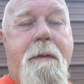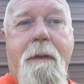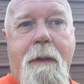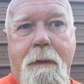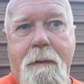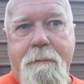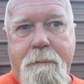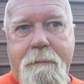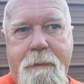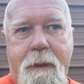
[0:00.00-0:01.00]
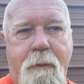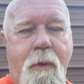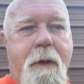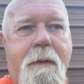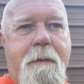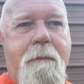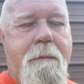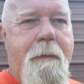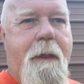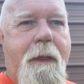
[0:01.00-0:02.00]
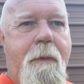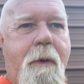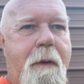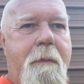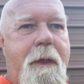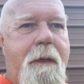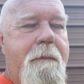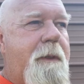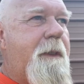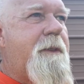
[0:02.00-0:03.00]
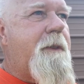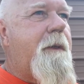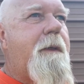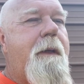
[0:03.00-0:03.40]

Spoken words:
I didn't want it, I can't wear a medium t-shirt.